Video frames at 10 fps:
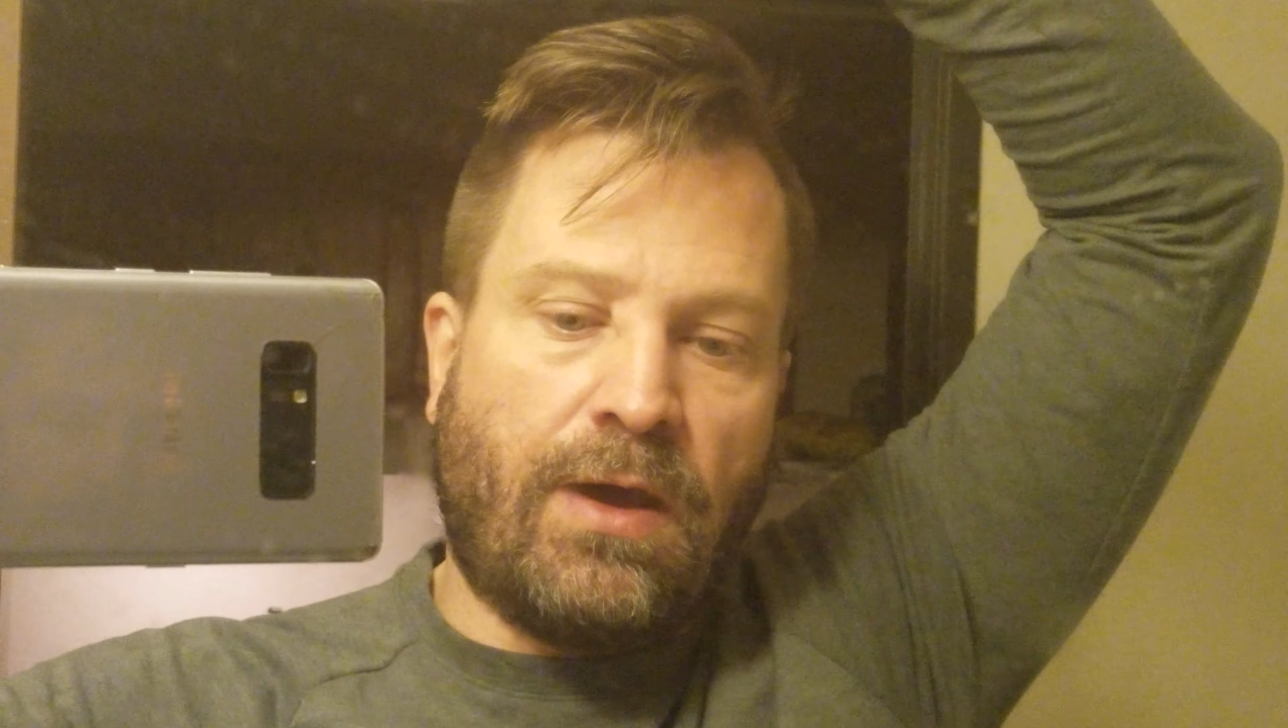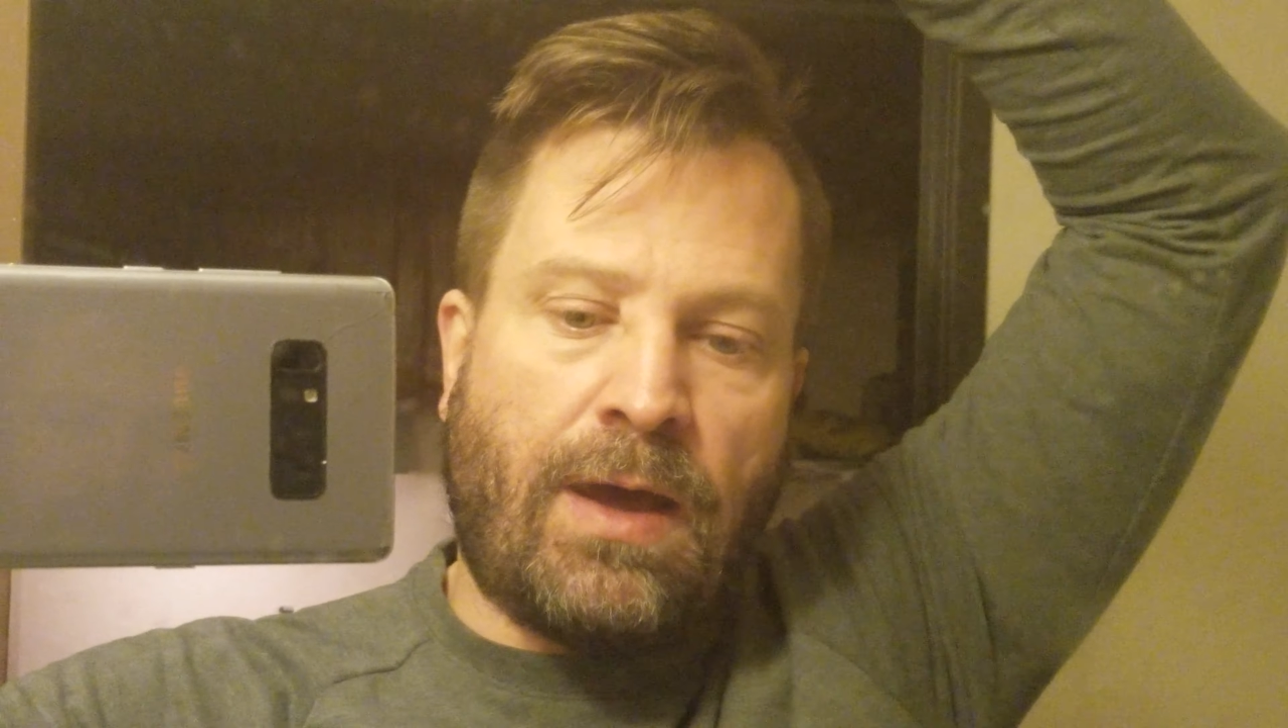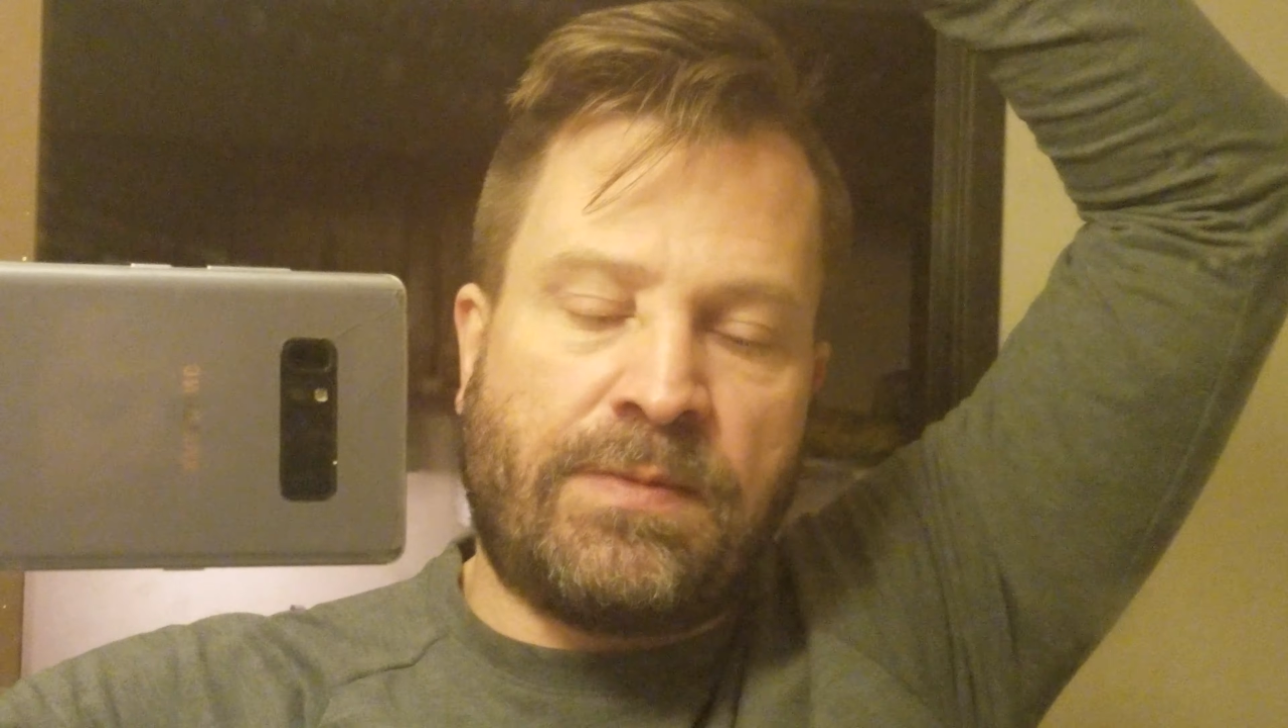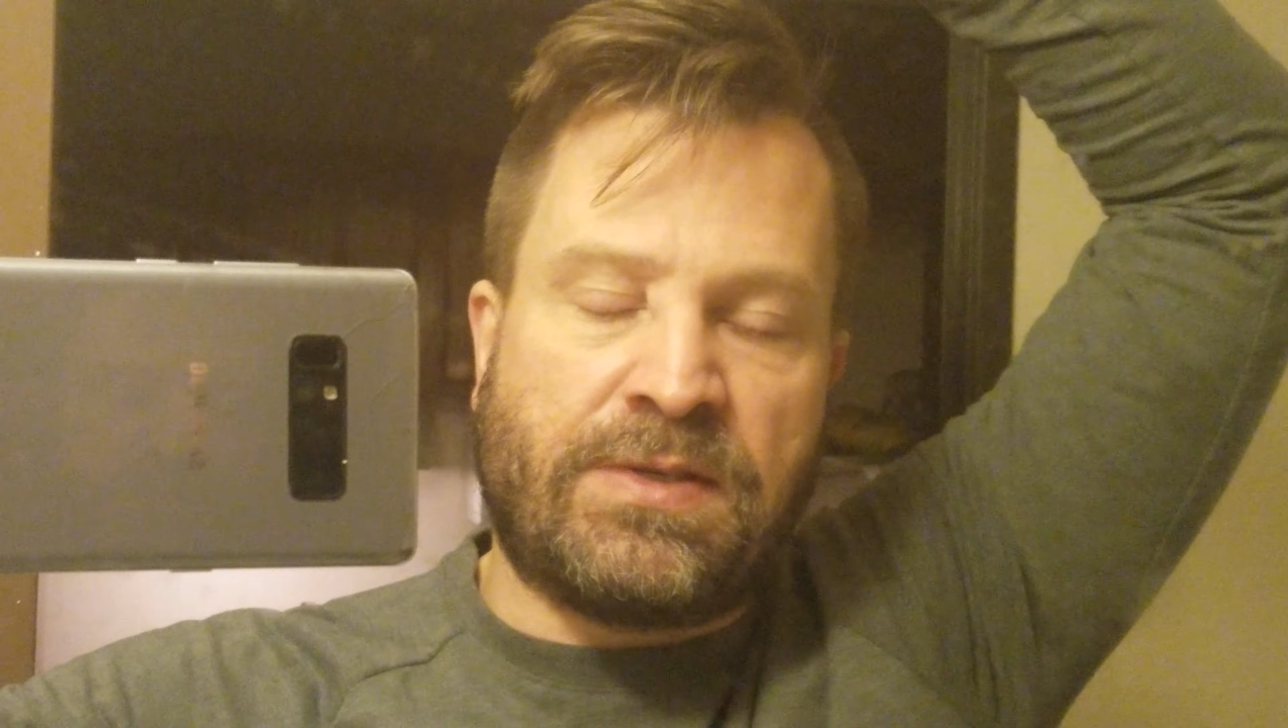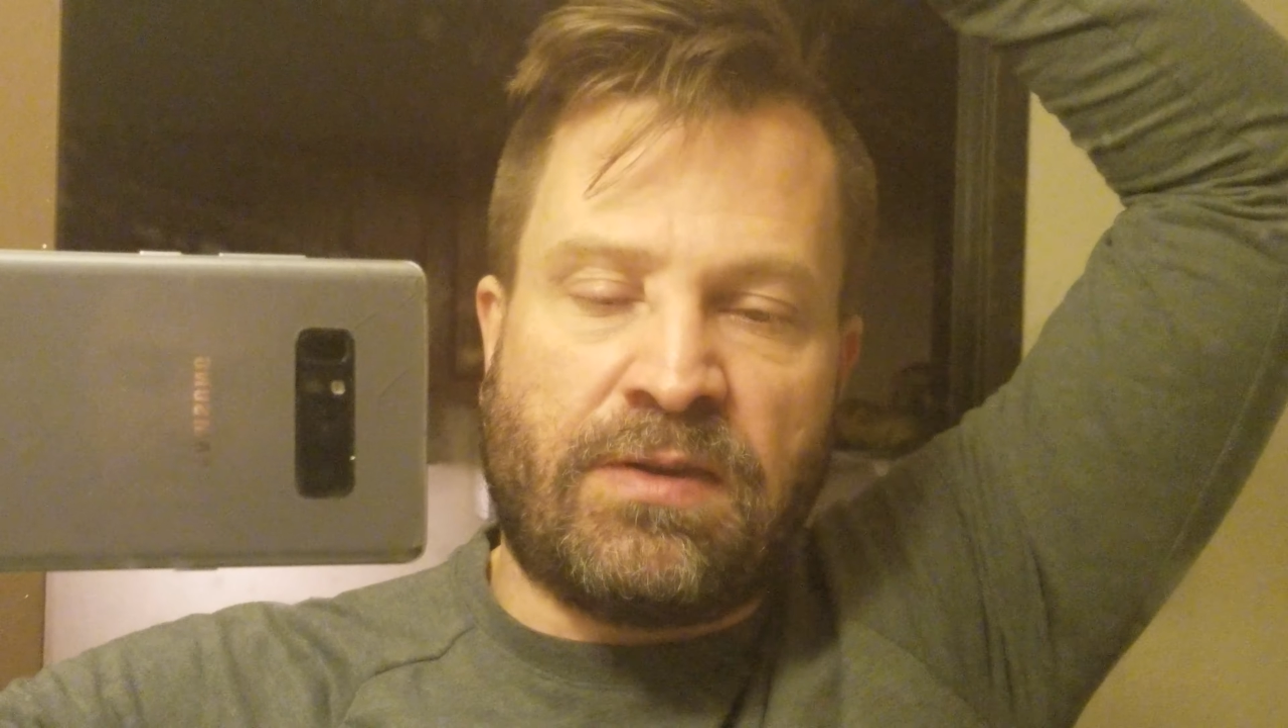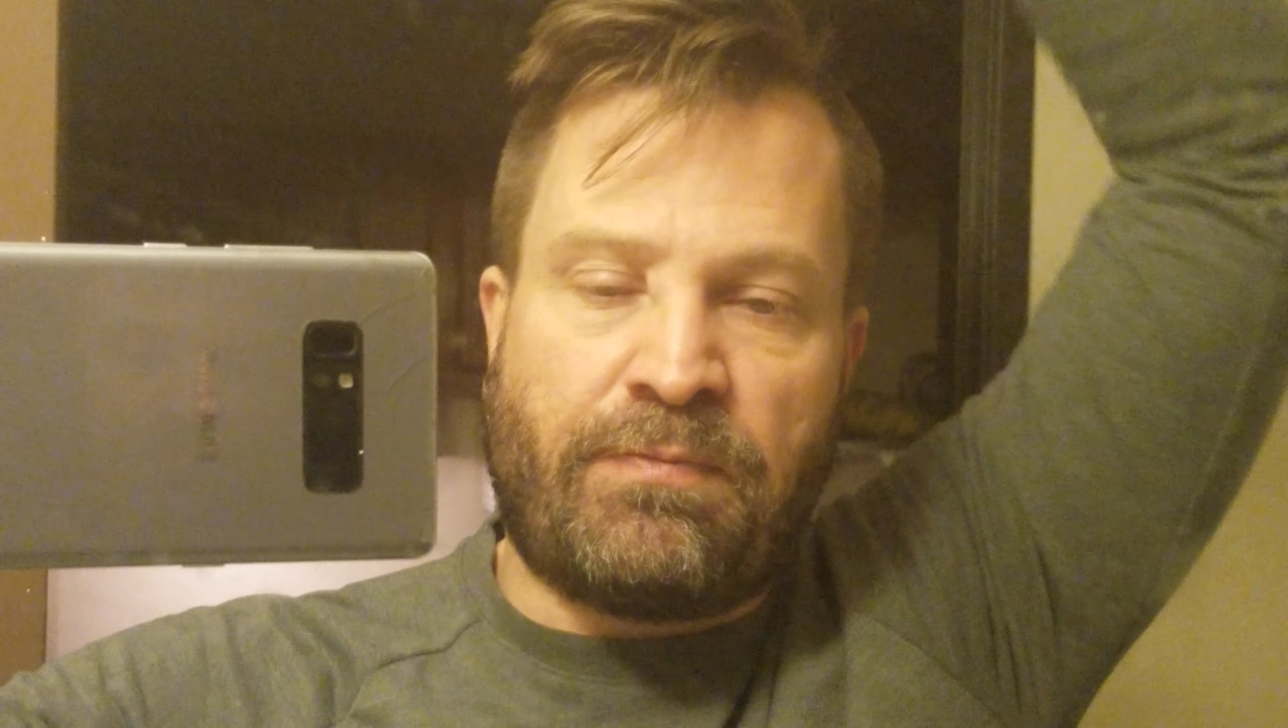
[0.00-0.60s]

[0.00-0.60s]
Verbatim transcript: I'm sent.